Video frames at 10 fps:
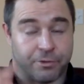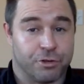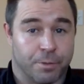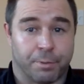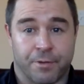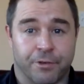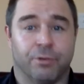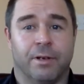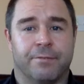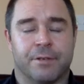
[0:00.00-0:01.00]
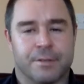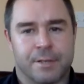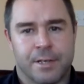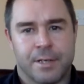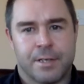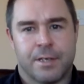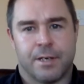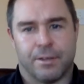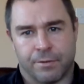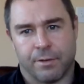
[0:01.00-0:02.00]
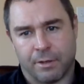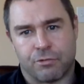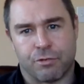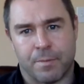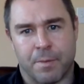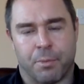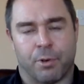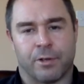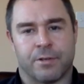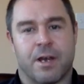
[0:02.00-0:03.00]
the jumper and the two lifters is extremely important.